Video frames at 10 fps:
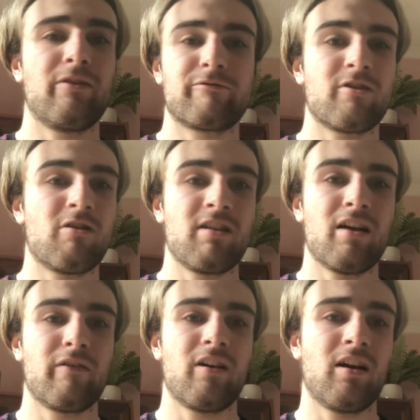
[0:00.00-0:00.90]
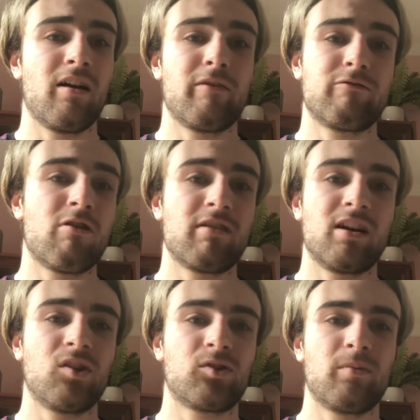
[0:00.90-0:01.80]
the Ferrari
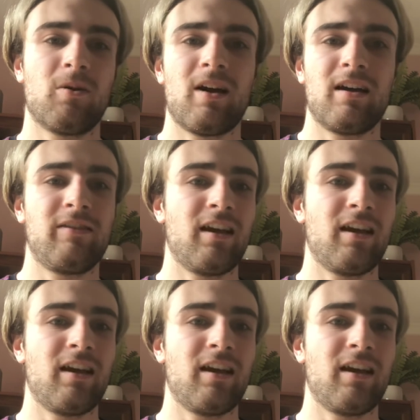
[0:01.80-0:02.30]
customer and